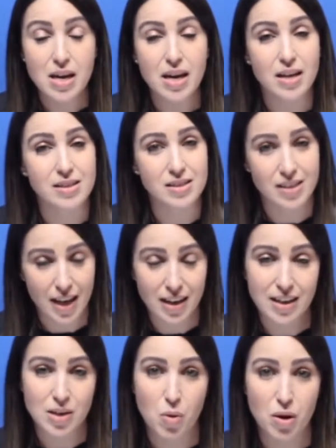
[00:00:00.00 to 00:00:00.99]

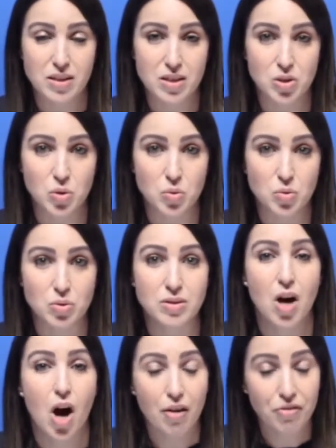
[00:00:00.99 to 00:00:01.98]
exactly what these schools
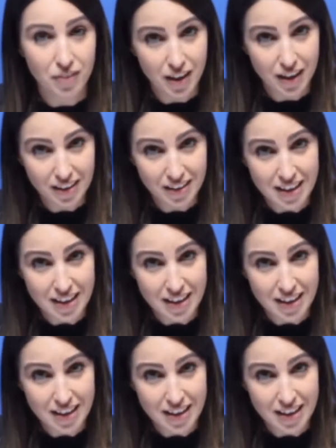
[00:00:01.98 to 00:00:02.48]
offer